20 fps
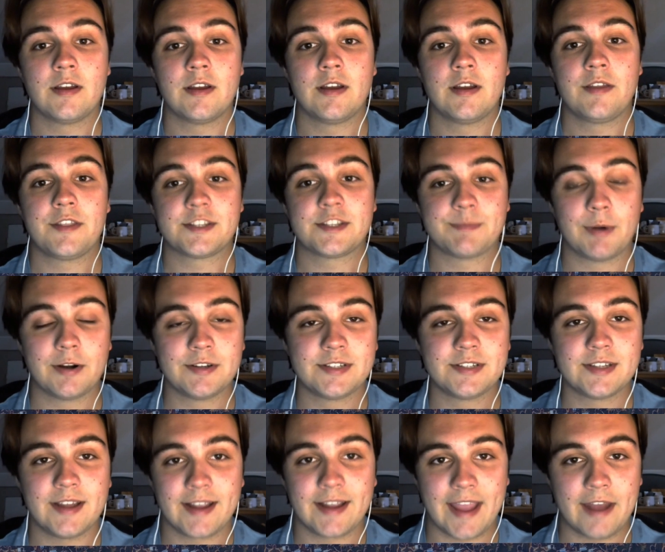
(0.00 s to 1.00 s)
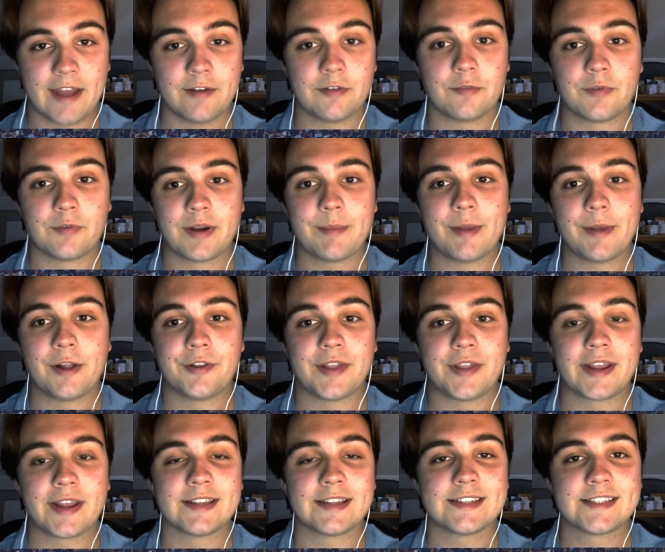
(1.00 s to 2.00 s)
The Spurs, again,
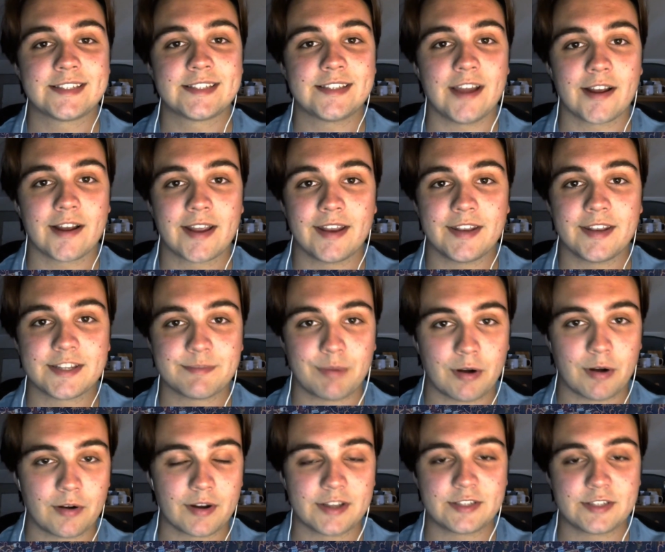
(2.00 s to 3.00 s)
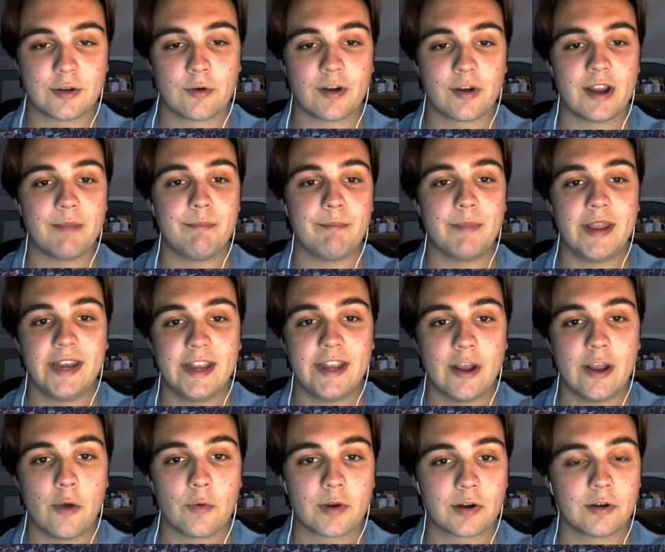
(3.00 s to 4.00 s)
rebuilding, stuck in this purgatory,
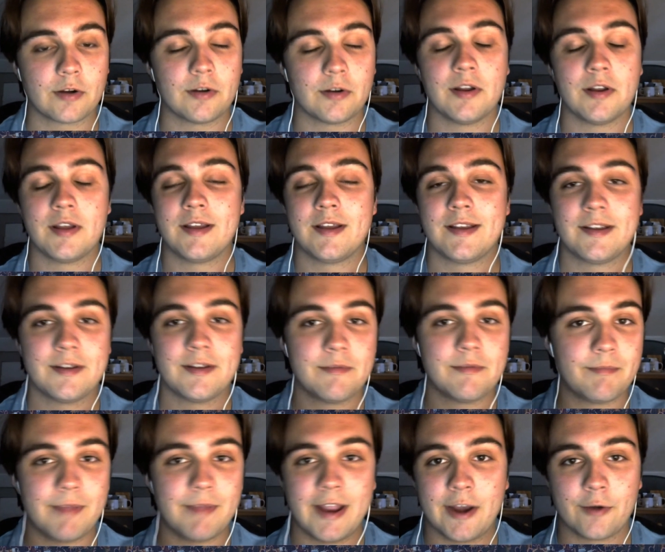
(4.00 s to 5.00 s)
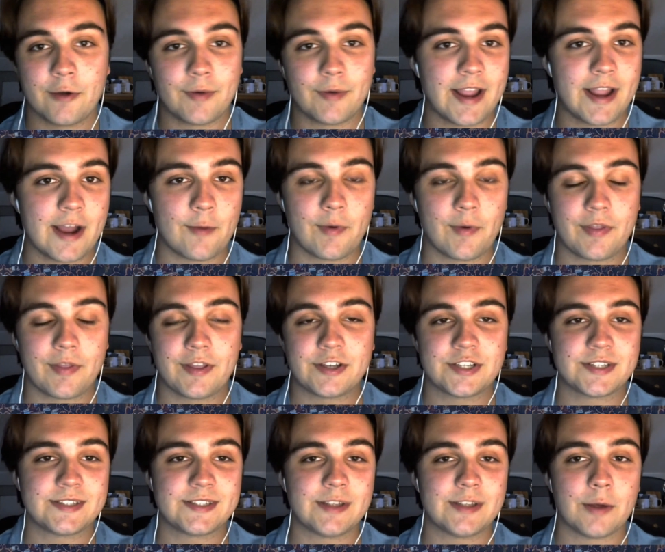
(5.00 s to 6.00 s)
mediocre area where they
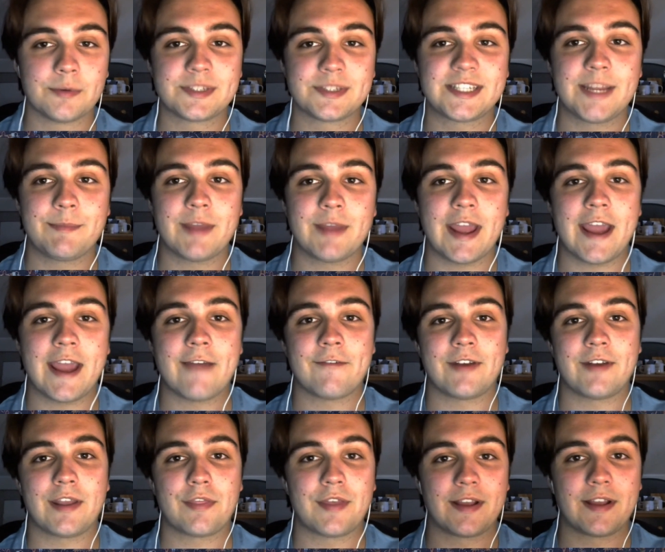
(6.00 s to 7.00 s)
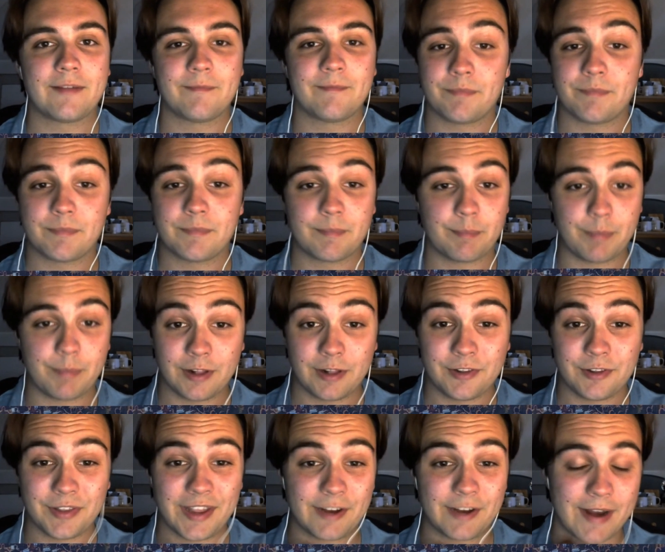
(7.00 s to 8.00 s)
just don't seem to have anything
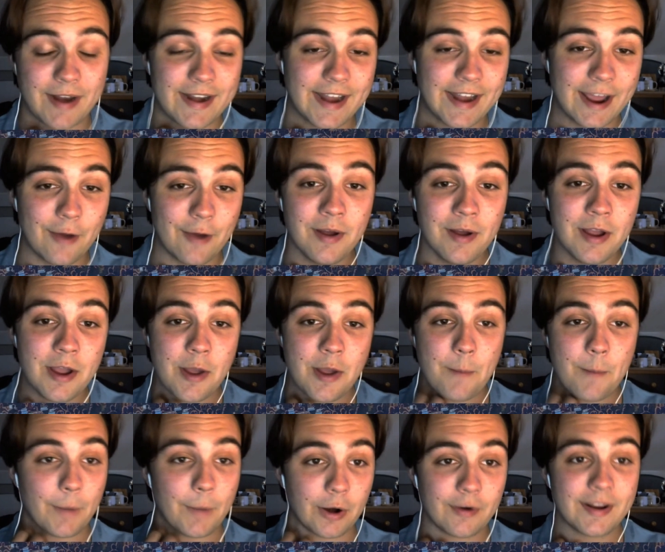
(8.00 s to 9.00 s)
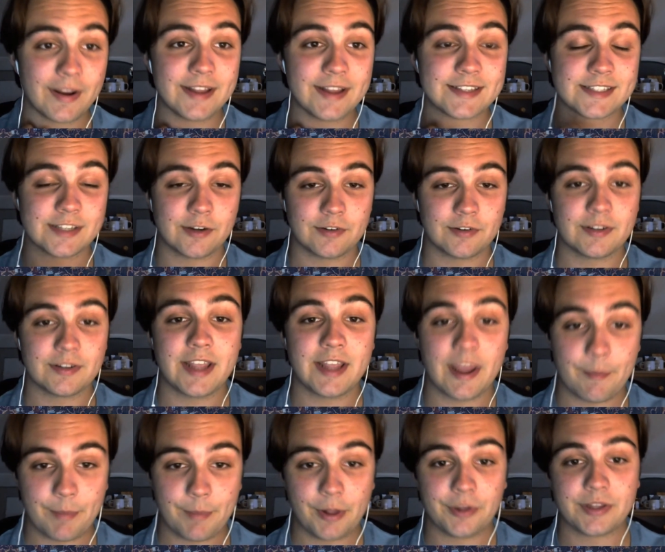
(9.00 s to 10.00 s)
building right now. Murray is certainly a
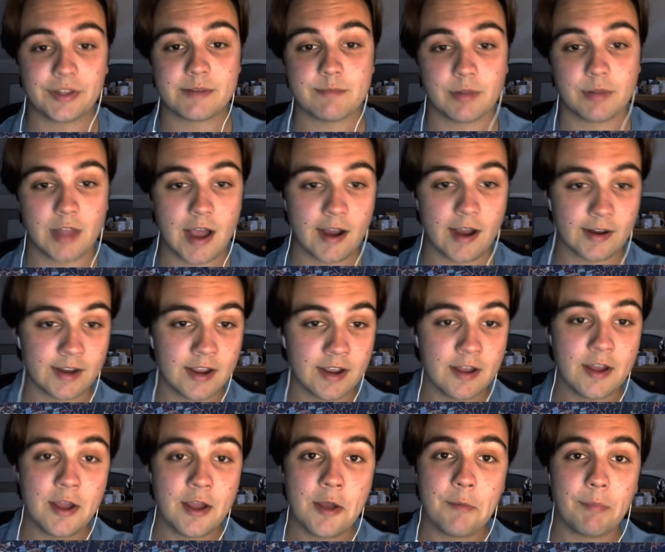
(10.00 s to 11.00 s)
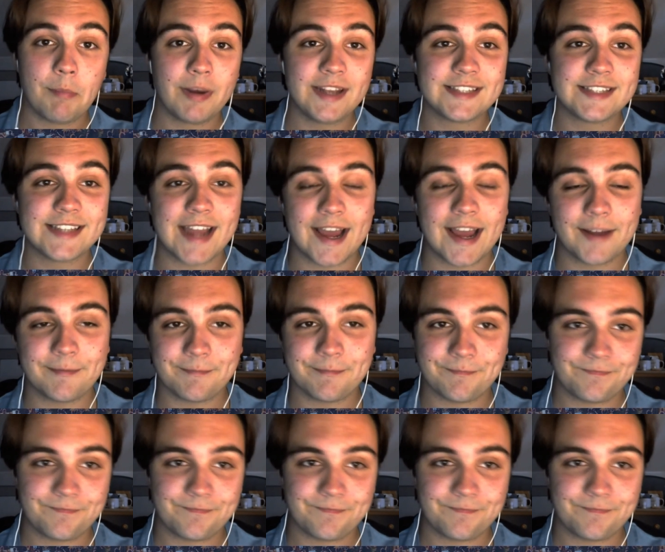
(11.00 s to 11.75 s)
building block, but he's not